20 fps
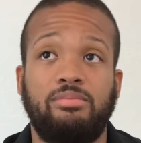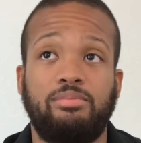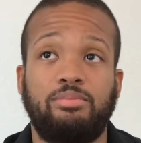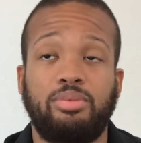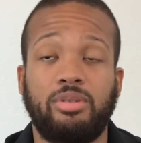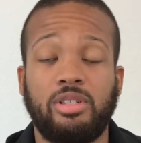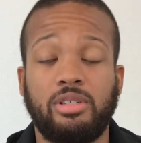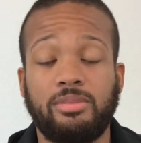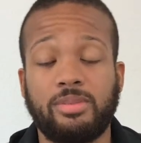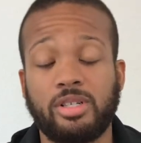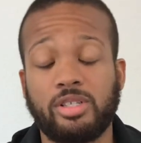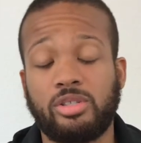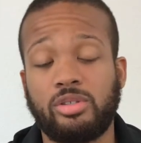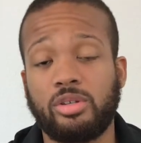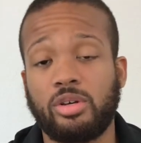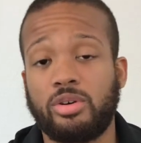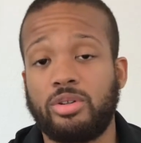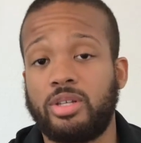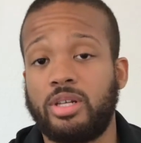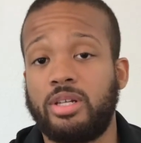pretty much
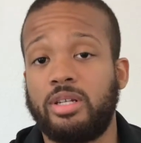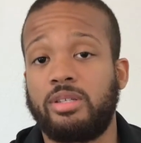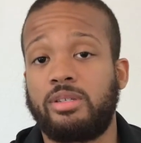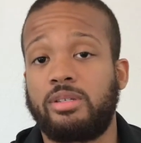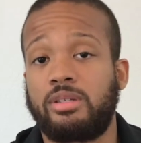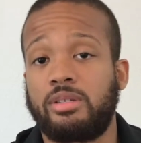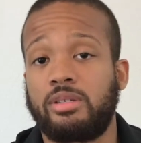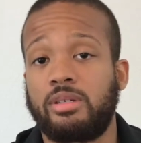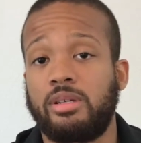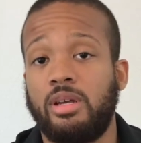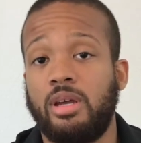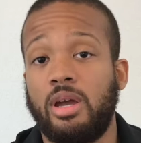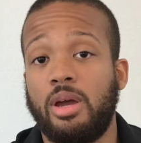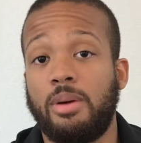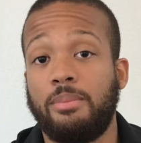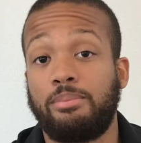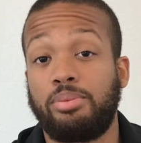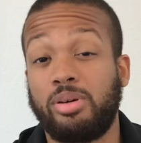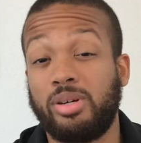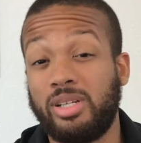know that it's
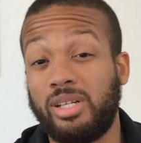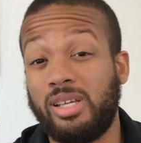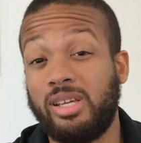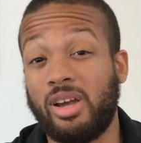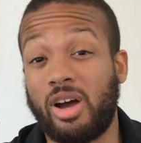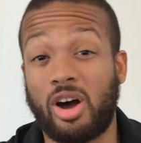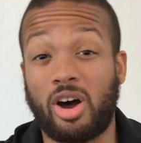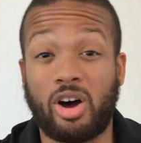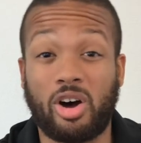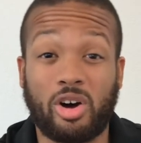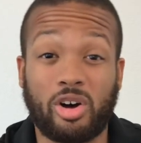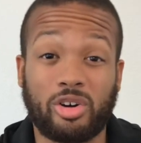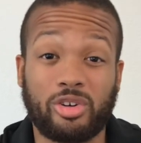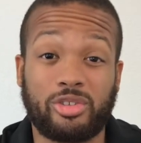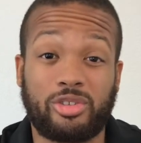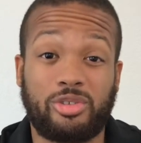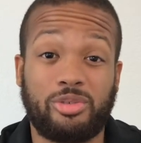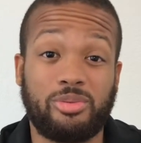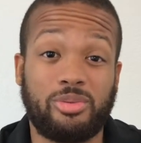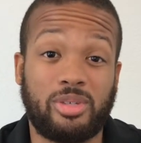pretty
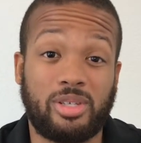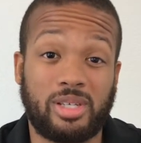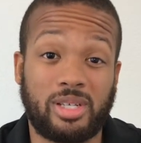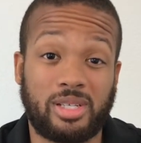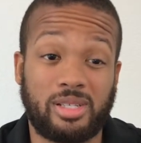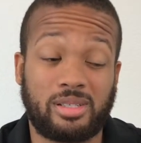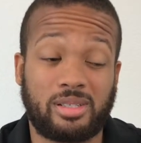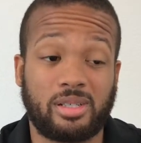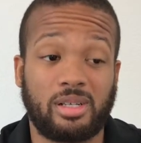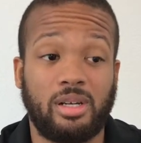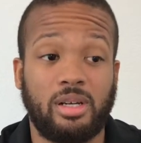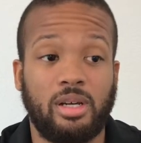hard to get